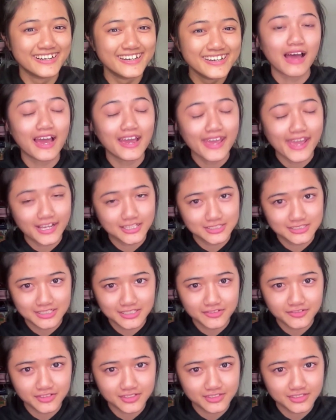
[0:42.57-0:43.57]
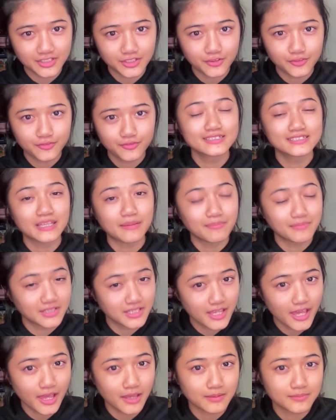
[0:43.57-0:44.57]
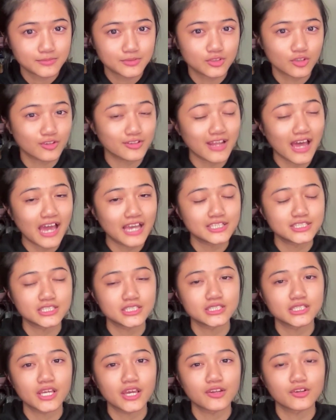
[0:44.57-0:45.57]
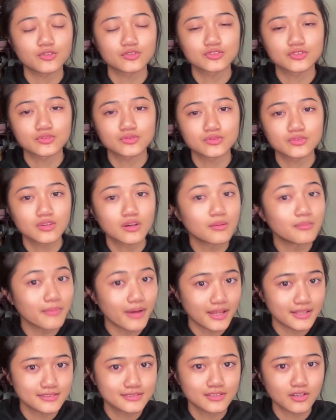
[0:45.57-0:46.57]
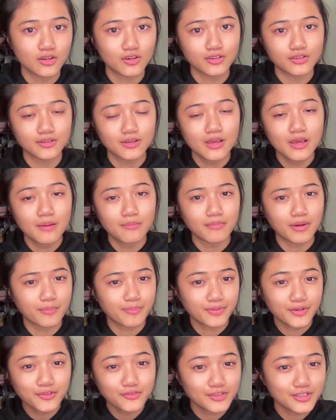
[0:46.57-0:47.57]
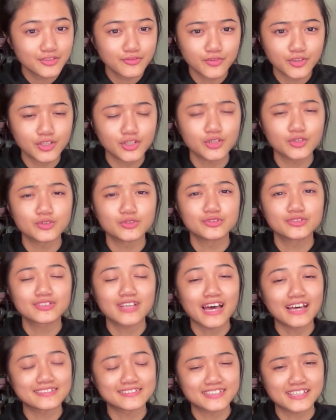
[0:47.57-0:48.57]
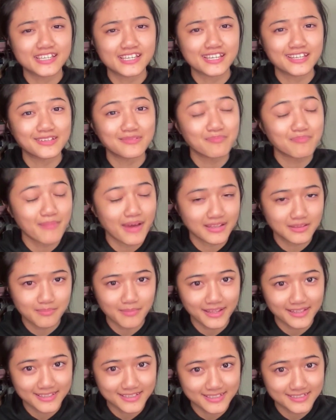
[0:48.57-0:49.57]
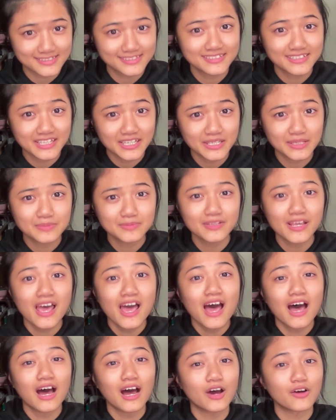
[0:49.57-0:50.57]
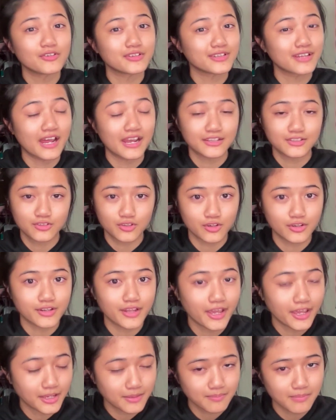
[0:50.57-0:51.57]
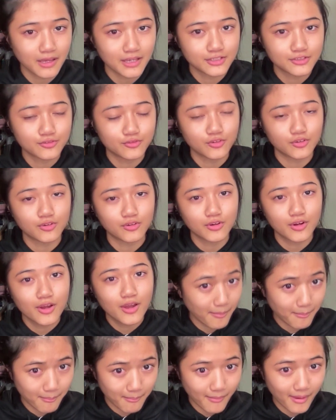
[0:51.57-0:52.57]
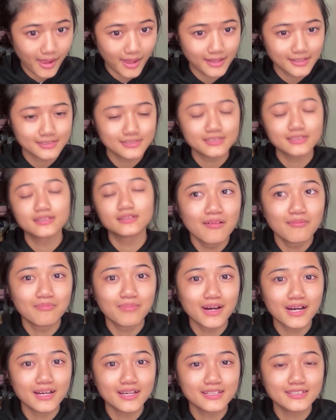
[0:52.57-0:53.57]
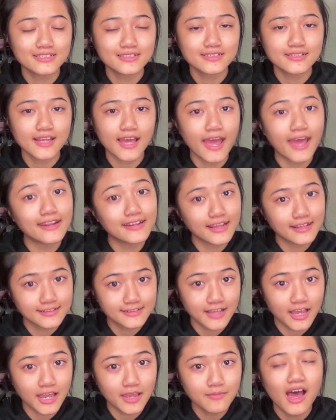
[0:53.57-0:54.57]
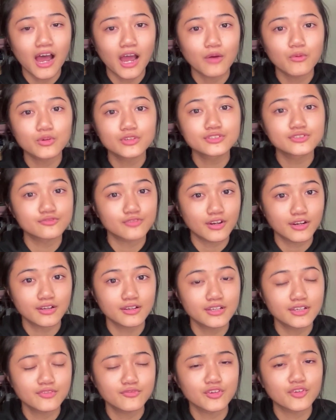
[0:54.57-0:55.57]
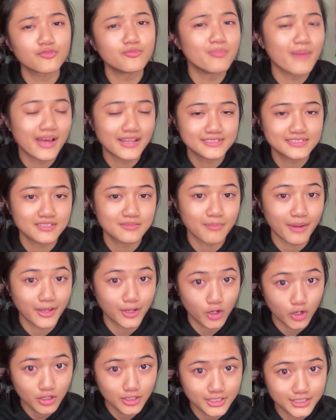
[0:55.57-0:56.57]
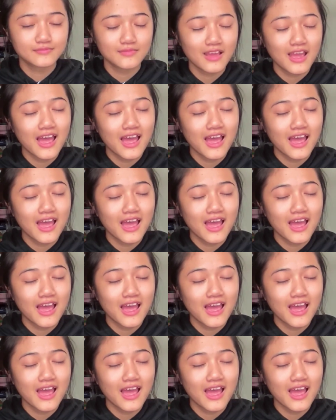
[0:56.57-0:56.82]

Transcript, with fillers: I actually received some D Ms on I G and also comments on my previous videos asking the mathematics tips, how did I score an A plus for maths. But at that time, I was struggling with maths in my college.